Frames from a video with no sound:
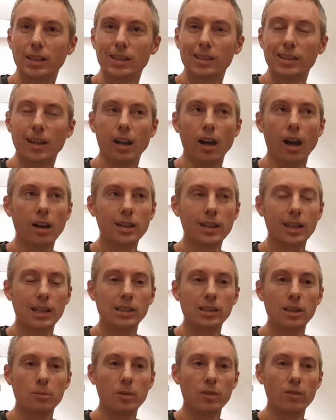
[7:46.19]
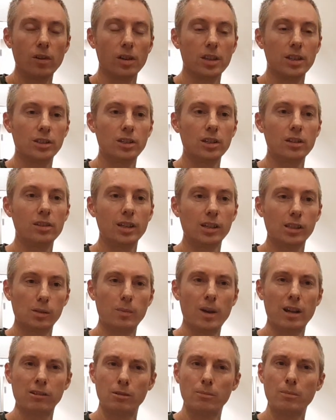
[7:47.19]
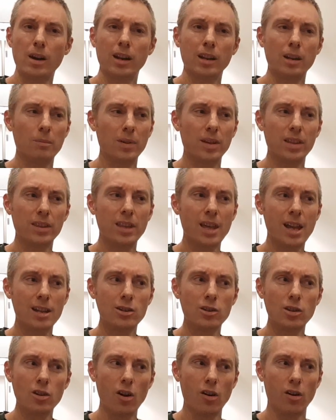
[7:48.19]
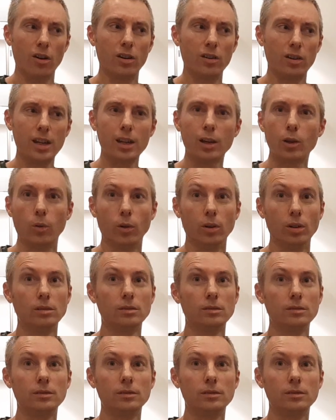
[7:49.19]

It's like, okay, so we've got these two things, major and minor, but they're not equal.